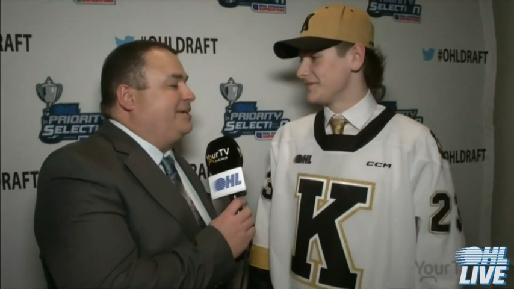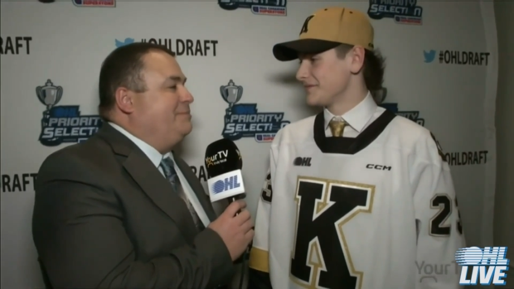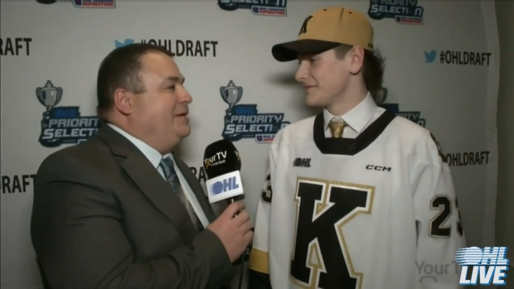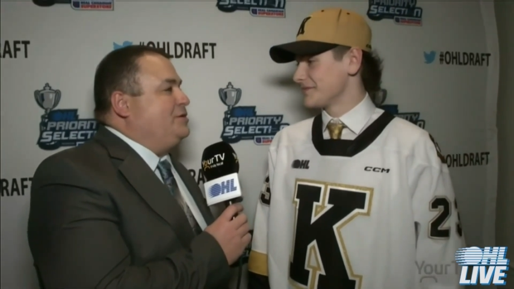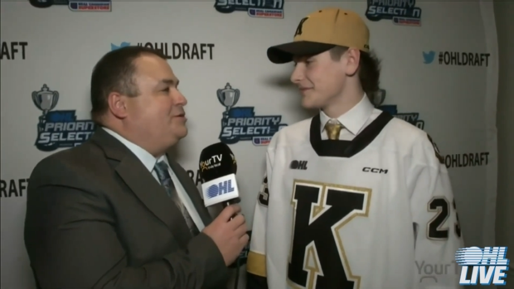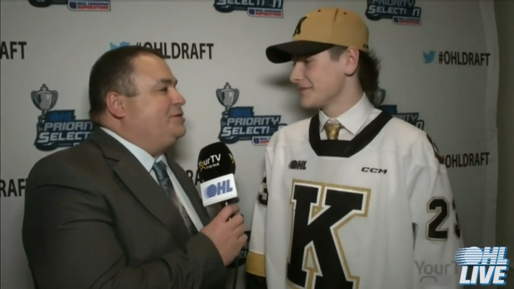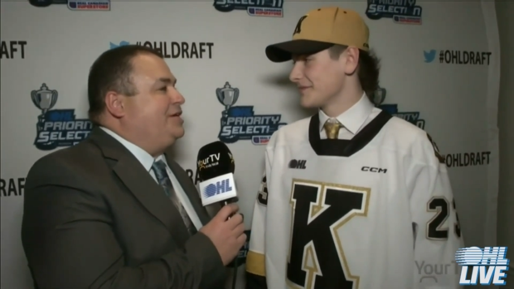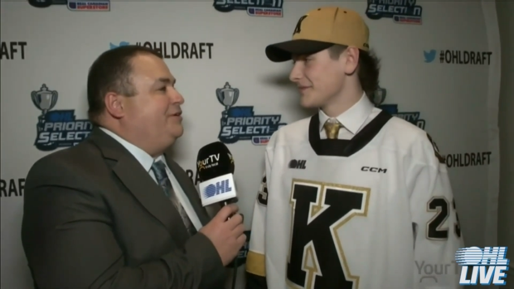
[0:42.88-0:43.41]
Speaker 1: yourself
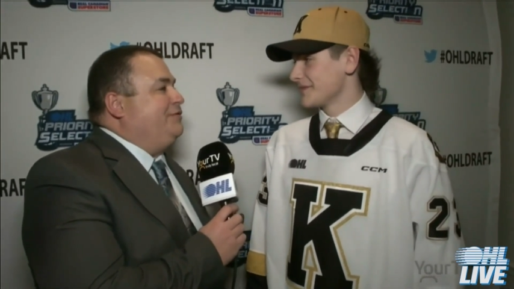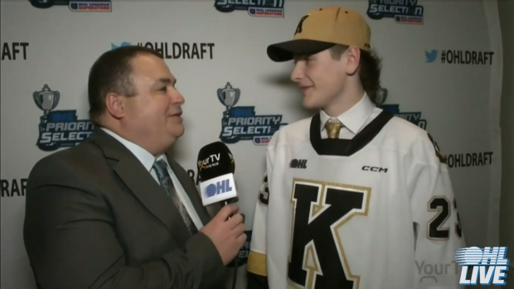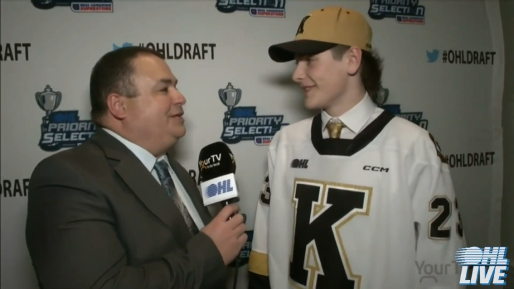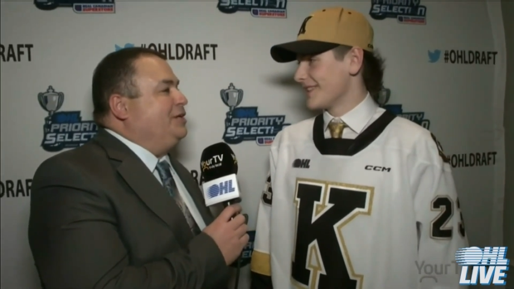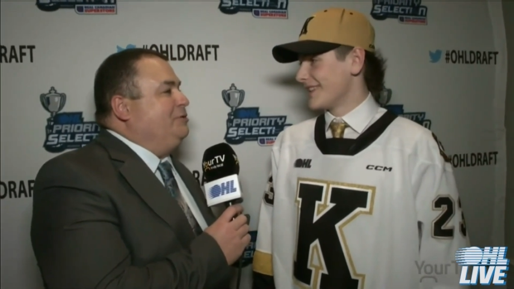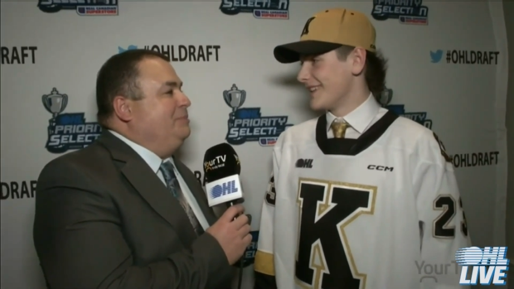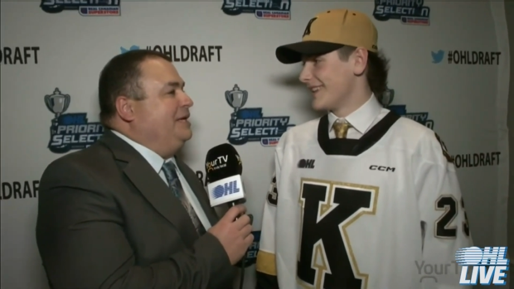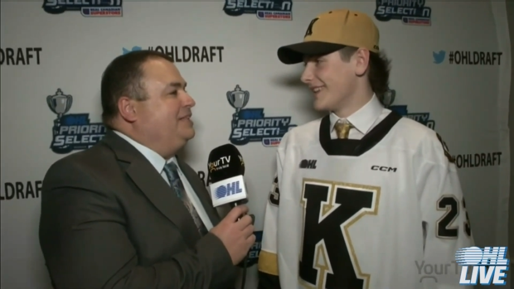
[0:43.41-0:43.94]
a little bit
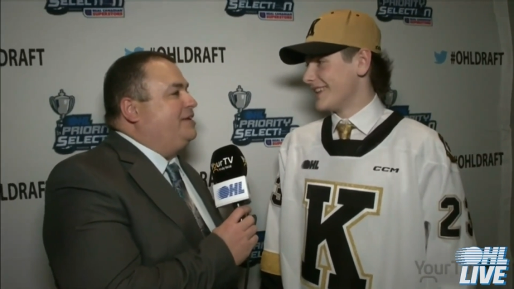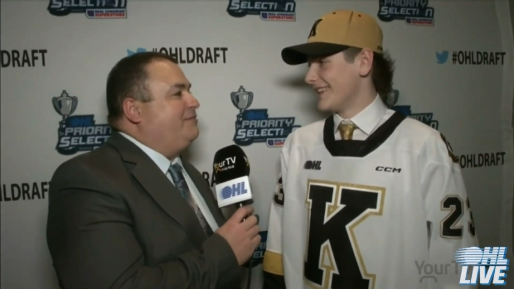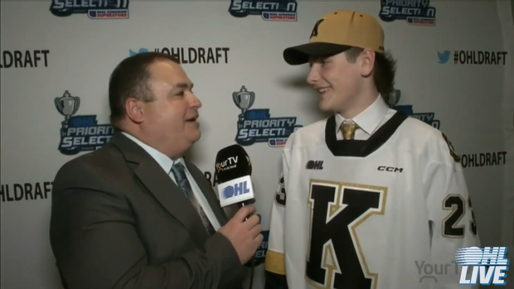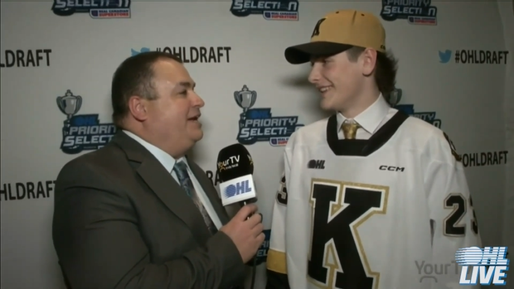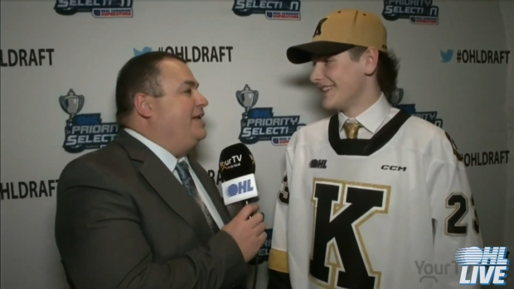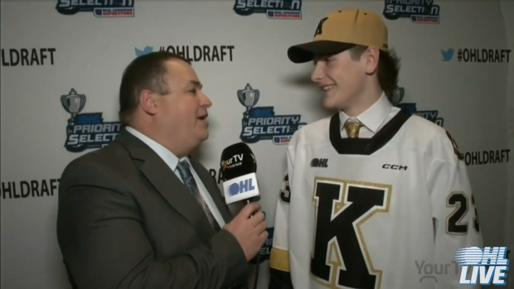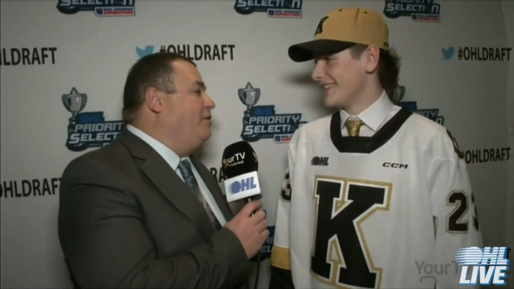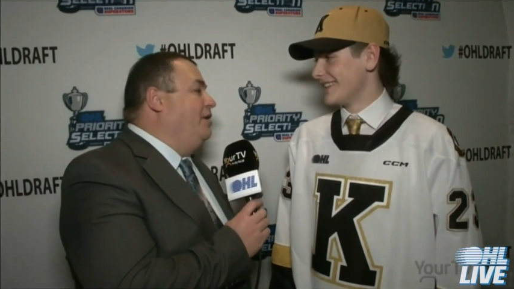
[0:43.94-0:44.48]
that right now
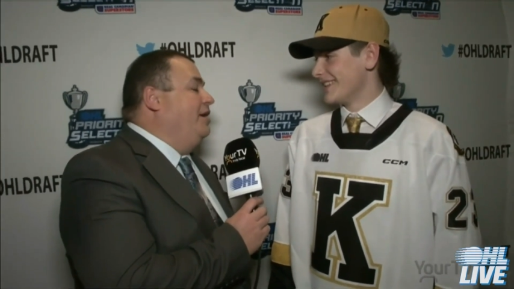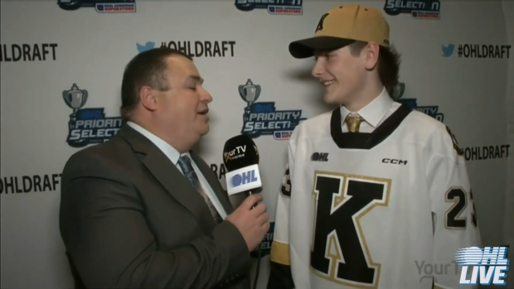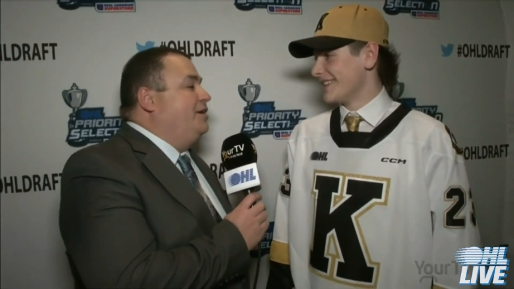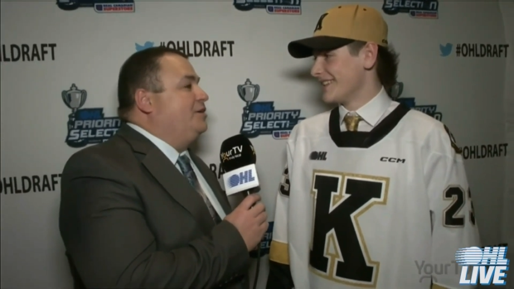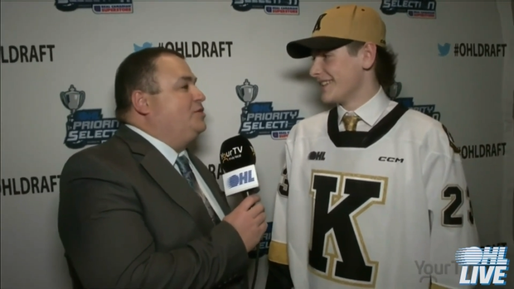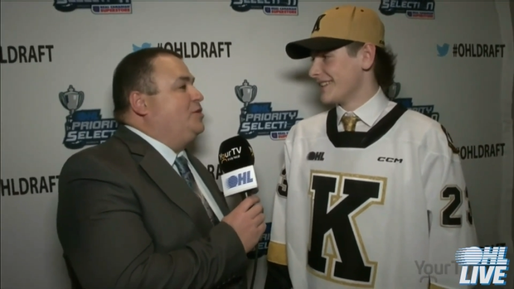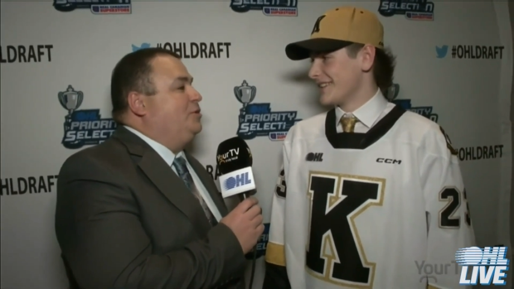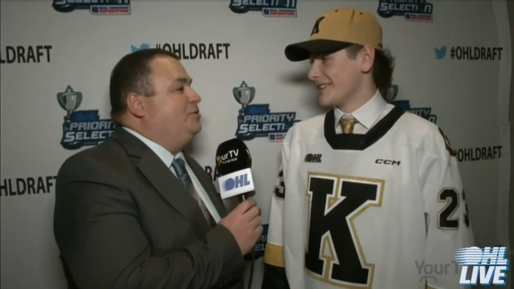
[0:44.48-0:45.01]
you're
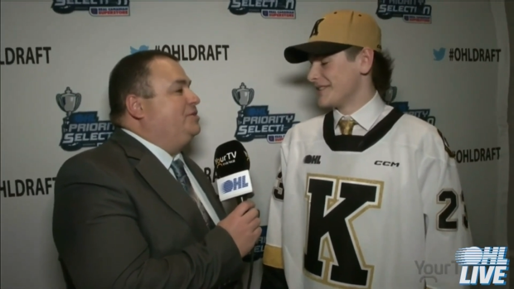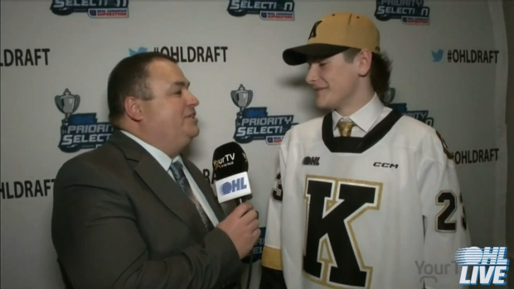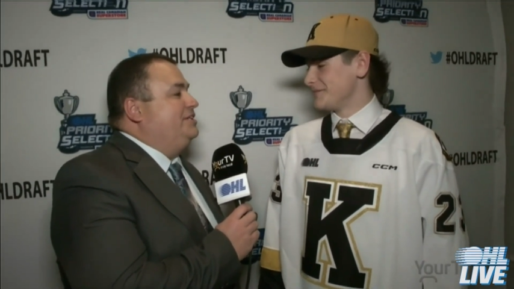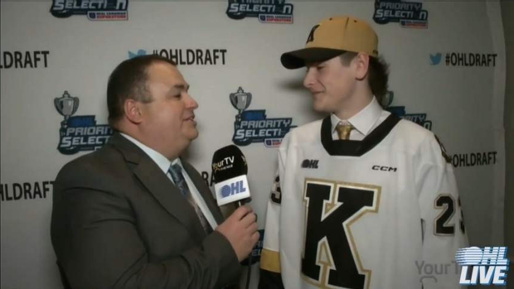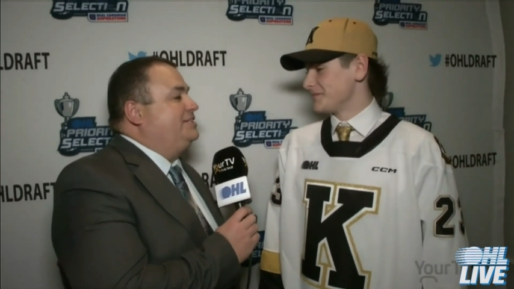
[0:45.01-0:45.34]
chosen in the same